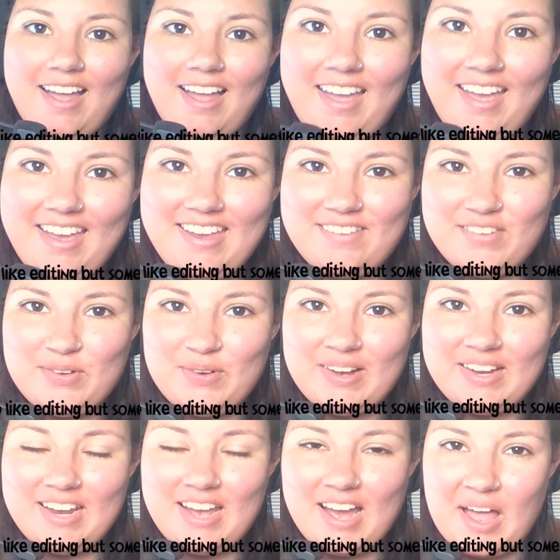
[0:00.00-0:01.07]
Hey
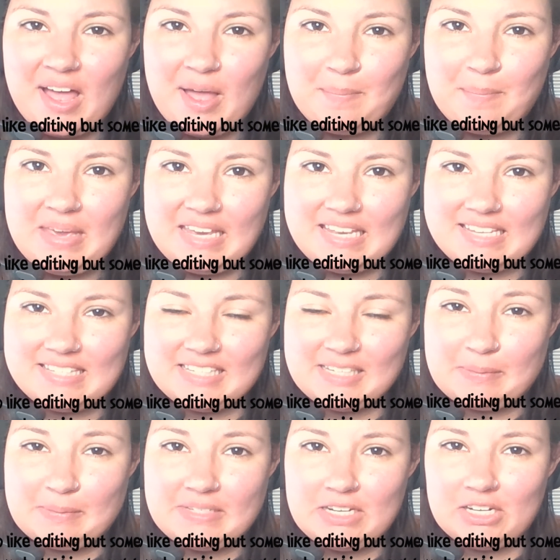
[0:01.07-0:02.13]
everyone, Mickey
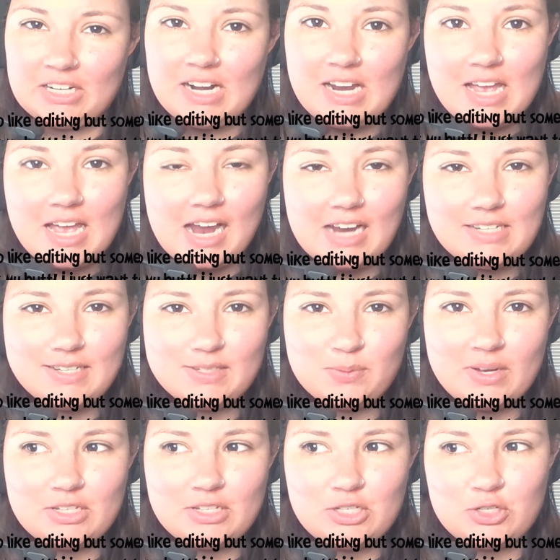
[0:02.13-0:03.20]
Sims here. I just
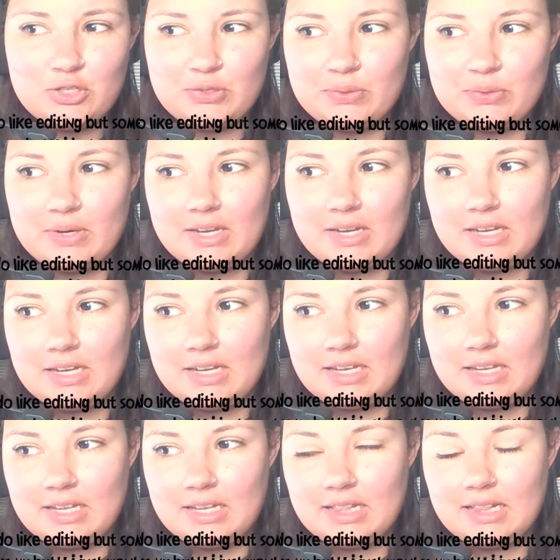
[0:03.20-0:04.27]
want to
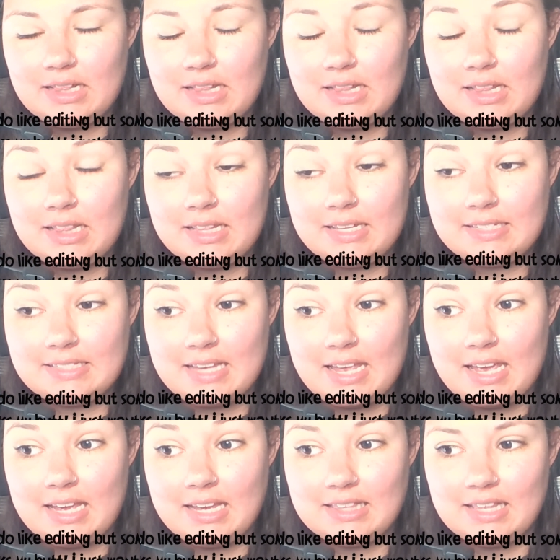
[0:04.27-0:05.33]

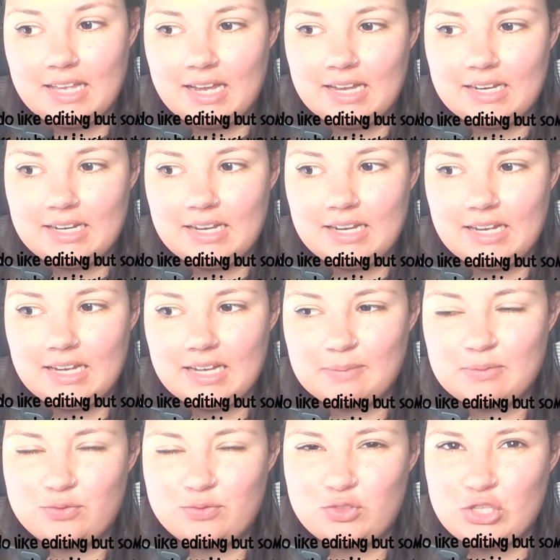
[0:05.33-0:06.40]
say that I'm
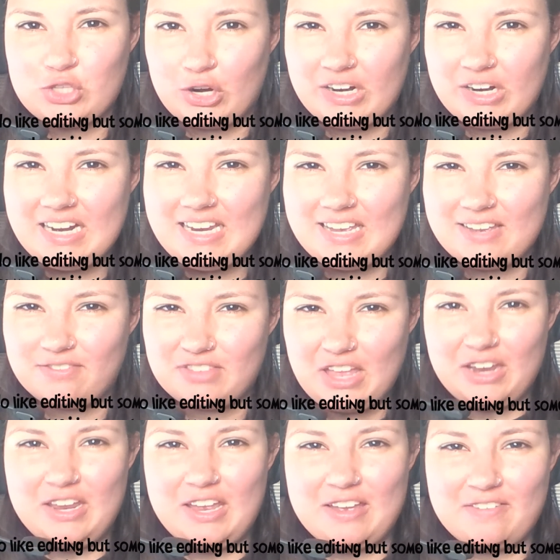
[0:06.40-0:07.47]
sorry if
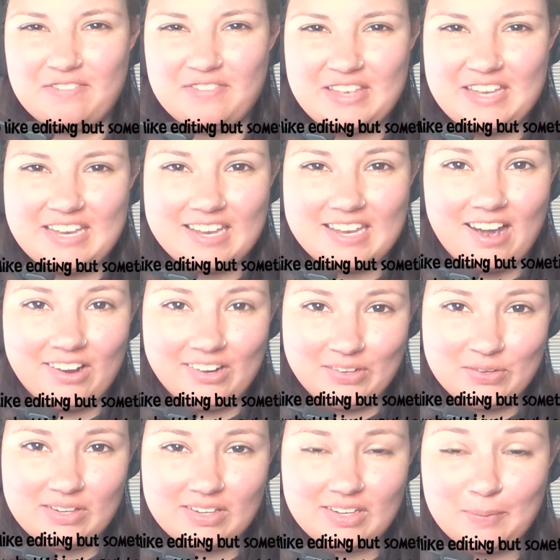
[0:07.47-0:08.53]
if the
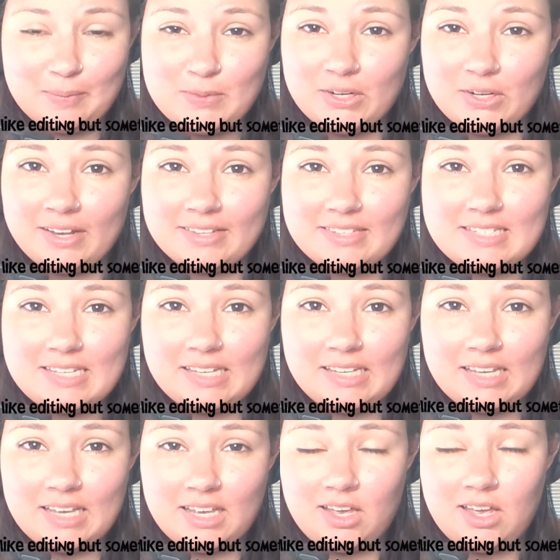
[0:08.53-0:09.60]
audio clips are not
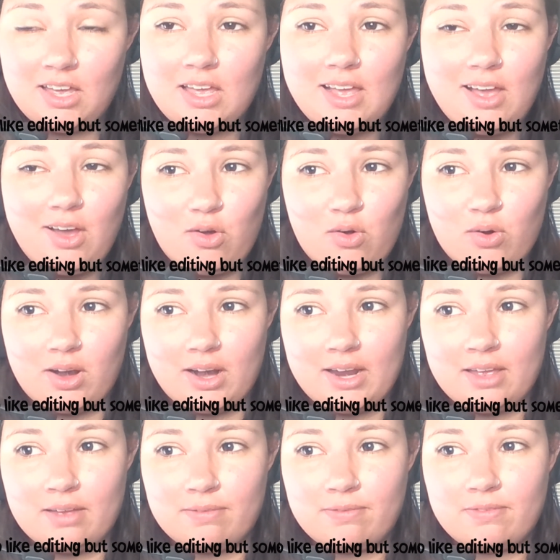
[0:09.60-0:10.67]
syncing or
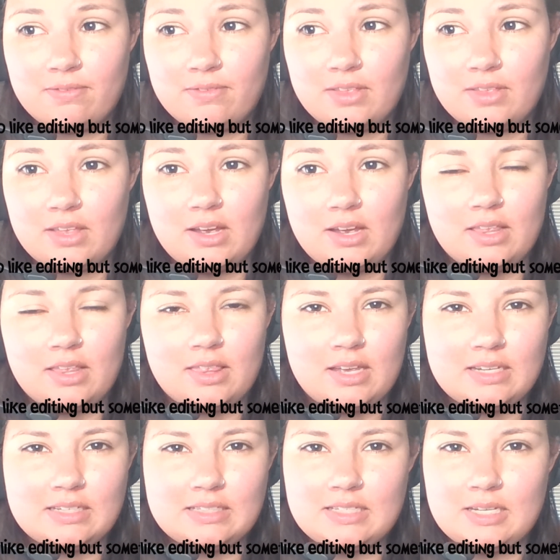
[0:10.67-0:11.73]
if they
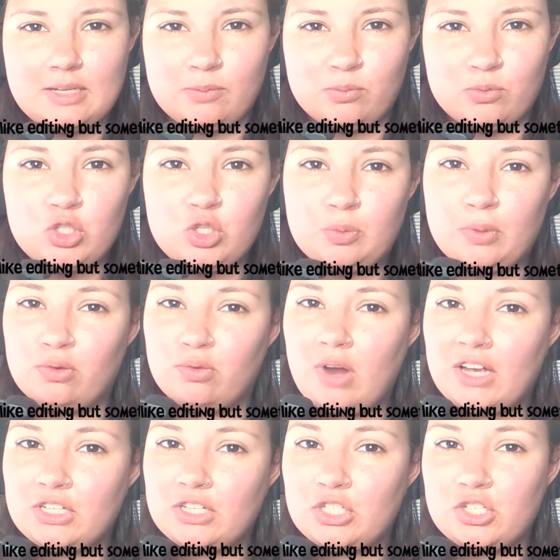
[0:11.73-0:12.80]
seem super
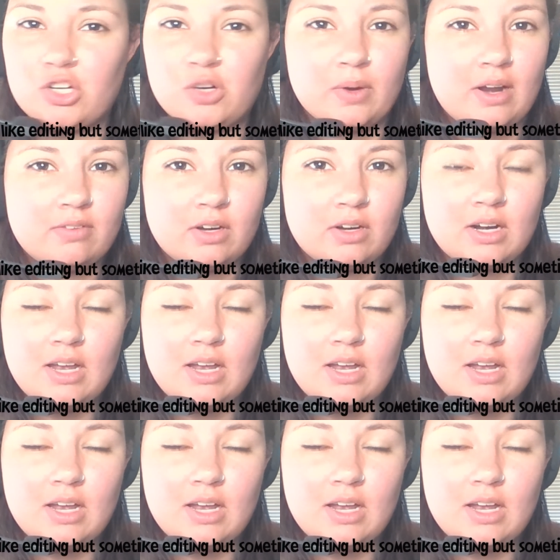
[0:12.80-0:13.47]
rushed or whatever.